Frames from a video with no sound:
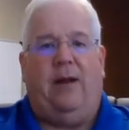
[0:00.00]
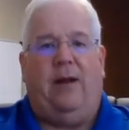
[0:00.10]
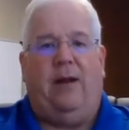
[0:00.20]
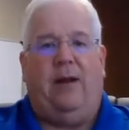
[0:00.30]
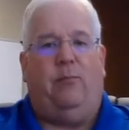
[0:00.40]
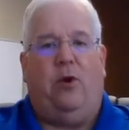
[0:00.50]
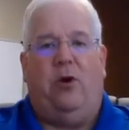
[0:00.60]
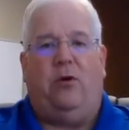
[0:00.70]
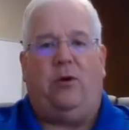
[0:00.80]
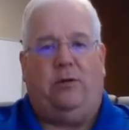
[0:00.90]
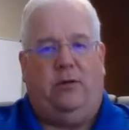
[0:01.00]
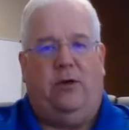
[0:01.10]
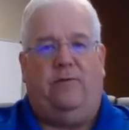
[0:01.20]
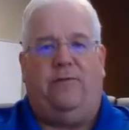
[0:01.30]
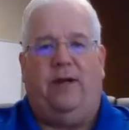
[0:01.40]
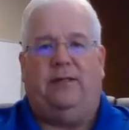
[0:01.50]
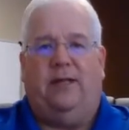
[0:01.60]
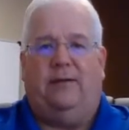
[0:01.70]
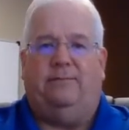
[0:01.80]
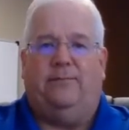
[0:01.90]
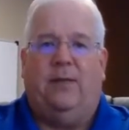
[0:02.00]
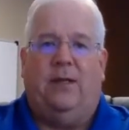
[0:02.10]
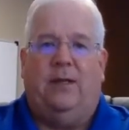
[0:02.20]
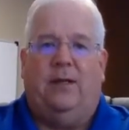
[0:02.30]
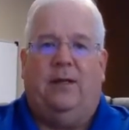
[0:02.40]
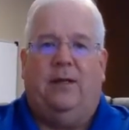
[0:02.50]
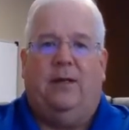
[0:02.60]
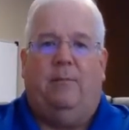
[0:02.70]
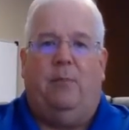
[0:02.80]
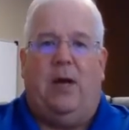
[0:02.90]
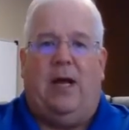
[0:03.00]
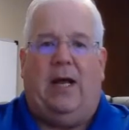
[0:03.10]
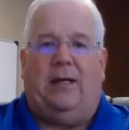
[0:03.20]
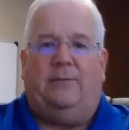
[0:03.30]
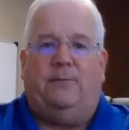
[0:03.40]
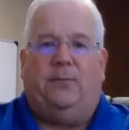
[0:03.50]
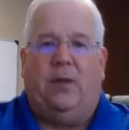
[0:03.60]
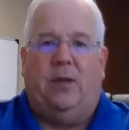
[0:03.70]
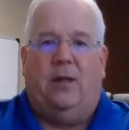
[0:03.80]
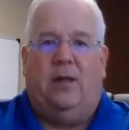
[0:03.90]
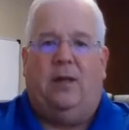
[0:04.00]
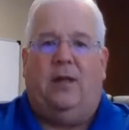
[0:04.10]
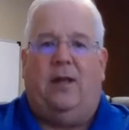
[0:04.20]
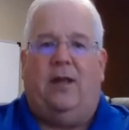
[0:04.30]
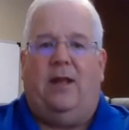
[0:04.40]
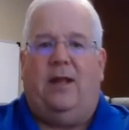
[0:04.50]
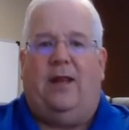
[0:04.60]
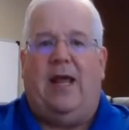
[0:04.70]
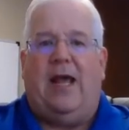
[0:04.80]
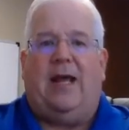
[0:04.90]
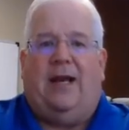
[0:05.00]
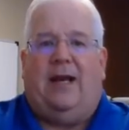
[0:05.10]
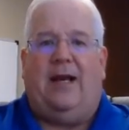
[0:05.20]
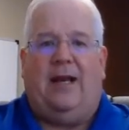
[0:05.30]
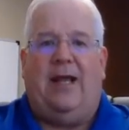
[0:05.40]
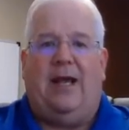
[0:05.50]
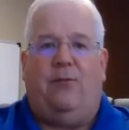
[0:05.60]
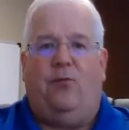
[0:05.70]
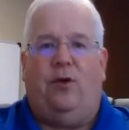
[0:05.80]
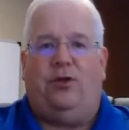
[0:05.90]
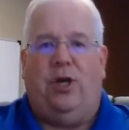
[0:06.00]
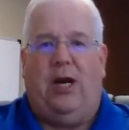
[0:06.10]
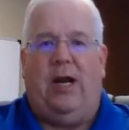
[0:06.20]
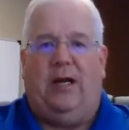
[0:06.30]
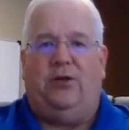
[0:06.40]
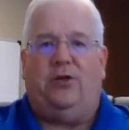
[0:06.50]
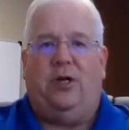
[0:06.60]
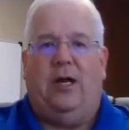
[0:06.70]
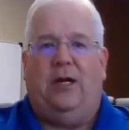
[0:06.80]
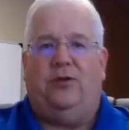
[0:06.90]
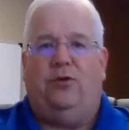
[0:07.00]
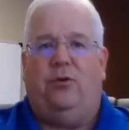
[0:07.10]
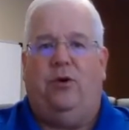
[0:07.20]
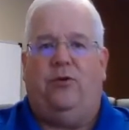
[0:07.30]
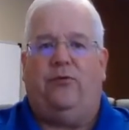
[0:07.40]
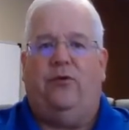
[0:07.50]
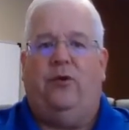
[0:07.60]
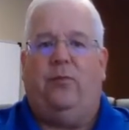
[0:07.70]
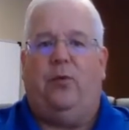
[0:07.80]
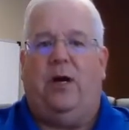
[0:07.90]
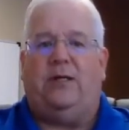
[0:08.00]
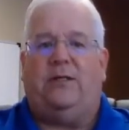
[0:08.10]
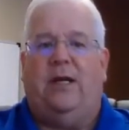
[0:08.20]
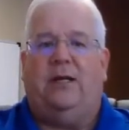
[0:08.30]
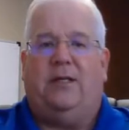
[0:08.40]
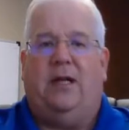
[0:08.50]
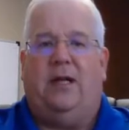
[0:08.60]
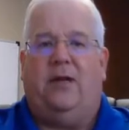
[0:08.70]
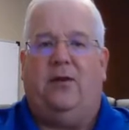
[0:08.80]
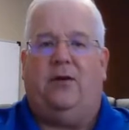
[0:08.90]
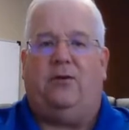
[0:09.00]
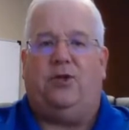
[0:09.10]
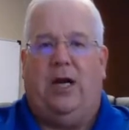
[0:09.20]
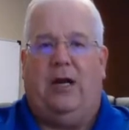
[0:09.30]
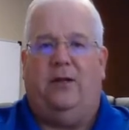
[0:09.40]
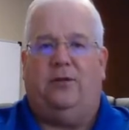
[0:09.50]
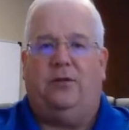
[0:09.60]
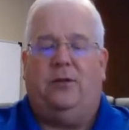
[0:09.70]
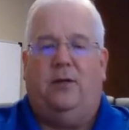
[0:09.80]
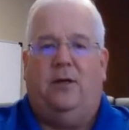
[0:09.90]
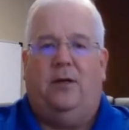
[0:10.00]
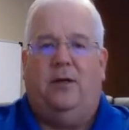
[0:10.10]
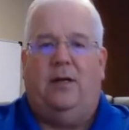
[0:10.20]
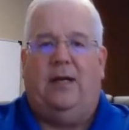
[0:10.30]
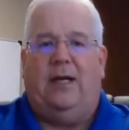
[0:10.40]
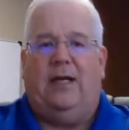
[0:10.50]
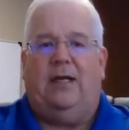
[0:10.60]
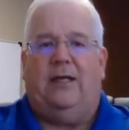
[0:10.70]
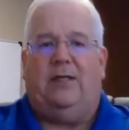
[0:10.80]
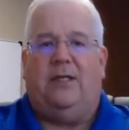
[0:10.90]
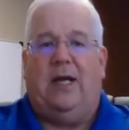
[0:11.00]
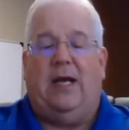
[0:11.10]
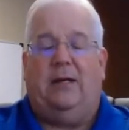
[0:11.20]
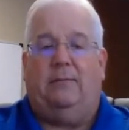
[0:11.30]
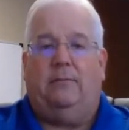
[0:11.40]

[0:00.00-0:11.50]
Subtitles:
if it ain't broke, don't fix it. But that will change as you go through the process. The other challenge is that